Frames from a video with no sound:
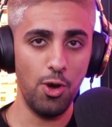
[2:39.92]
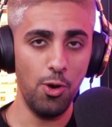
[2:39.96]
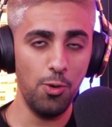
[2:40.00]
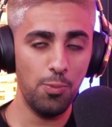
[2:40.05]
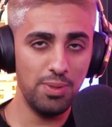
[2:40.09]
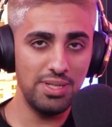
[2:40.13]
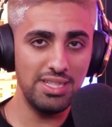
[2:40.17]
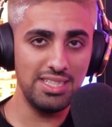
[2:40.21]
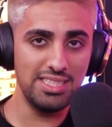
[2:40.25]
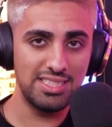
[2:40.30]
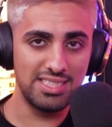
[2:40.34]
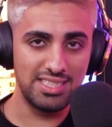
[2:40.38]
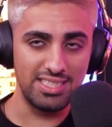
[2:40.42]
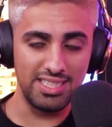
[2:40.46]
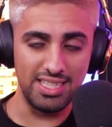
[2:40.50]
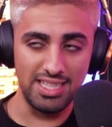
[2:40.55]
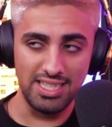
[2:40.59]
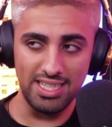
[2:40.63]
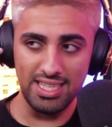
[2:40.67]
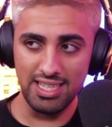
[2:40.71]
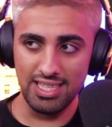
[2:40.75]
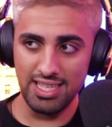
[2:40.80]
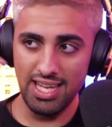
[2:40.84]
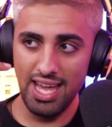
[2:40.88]
nobody's
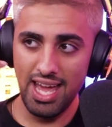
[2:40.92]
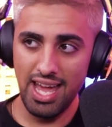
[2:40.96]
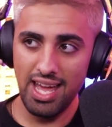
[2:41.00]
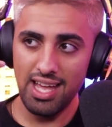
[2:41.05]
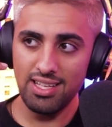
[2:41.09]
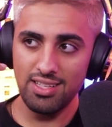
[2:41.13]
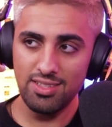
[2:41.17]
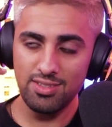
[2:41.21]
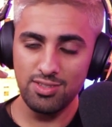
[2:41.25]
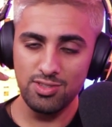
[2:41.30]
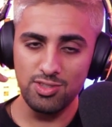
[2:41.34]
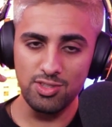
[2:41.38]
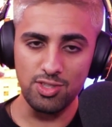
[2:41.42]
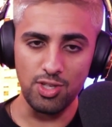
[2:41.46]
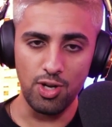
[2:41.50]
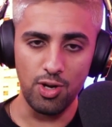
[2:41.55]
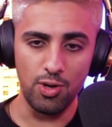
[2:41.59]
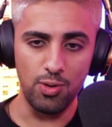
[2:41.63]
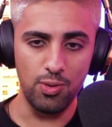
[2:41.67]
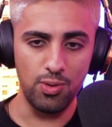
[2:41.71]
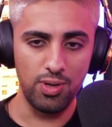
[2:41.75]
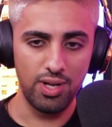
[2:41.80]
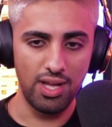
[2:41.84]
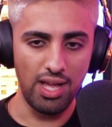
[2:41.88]
seen it yet.
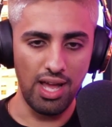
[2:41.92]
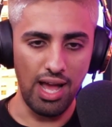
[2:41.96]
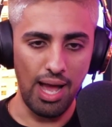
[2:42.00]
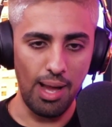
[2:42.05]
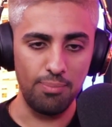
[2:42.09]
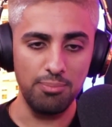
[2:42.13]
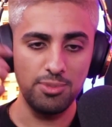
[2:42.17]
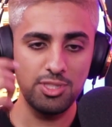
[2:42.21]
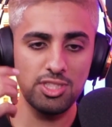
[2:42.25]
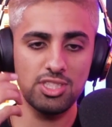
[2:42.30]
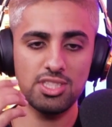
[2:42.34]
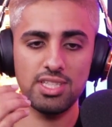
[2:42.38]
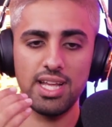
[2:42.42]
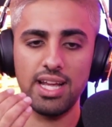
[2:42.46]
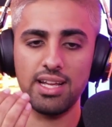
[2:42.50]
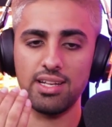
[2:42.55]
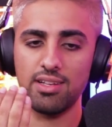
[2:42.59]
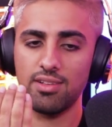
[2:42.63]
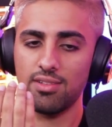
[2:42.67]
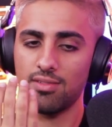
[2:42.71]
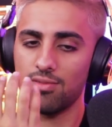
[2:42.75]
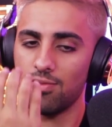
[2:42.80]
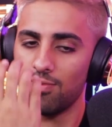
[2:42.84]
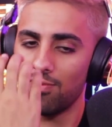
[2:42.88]
So I'm just like
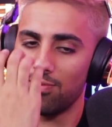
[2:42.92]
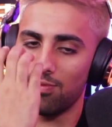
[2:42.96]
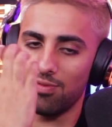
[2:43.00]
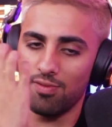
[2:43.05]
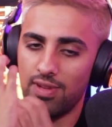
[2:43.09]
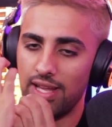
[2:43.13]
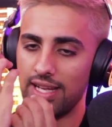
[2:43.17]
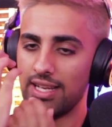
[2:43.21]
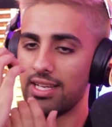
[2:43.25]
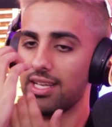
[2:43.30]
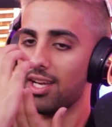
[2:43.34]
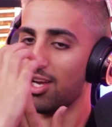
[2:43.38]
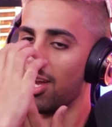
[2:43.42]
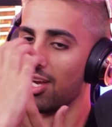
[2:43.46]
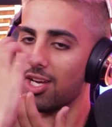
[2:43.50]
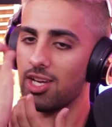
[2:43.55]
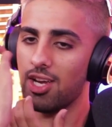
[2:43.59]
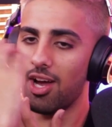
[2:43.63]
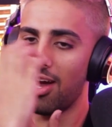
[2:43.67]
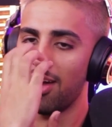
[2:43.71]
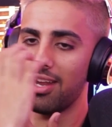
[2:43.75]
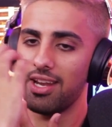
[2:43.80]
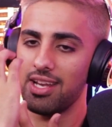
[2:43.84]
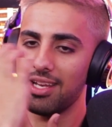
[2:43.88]

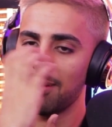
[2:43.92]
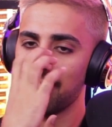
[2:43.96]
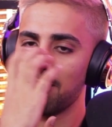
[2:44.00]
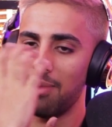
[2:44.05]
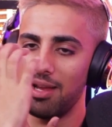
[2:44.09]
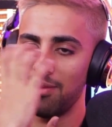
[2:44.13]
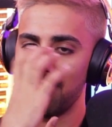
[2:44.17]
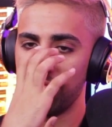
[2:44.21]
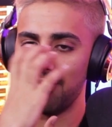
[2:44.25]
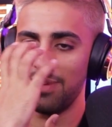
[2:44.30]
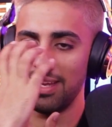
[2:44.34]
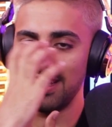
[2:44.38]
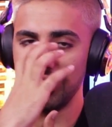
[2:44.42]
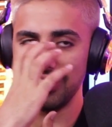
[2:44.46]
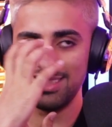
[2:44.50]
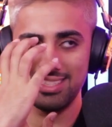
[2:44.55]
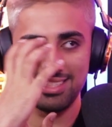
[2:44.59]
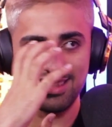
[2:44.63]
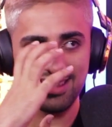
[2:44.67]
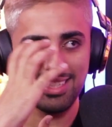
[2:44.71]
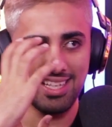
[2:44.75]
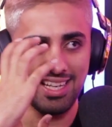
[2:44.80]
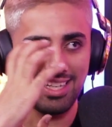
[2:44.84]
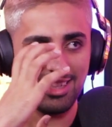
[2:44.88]
cutting my
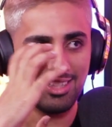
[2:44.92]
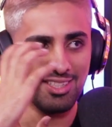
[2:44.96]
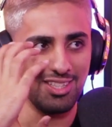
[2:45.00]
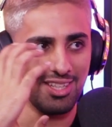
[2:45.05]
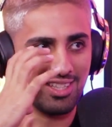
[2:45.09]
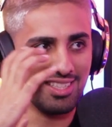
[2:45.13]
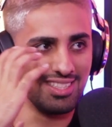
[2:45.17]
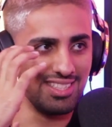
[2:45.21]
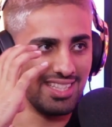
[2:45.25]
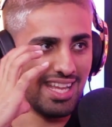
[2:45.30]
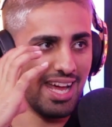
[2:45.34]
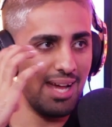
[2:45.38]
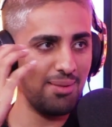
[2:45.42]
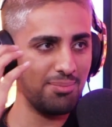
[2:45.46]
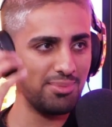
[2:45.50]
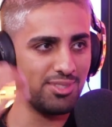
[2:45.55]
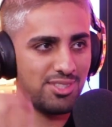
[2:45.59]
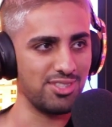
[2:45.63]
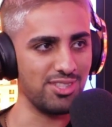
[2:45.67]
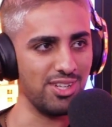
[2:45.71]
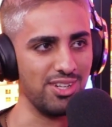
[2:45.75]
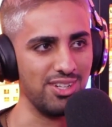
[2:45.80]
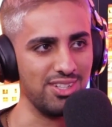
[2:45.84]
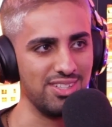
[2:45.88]
face into the snaps.
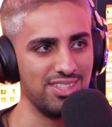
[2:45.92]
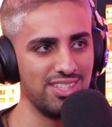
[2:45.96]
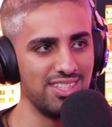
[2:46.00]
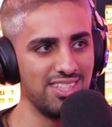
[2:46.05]
So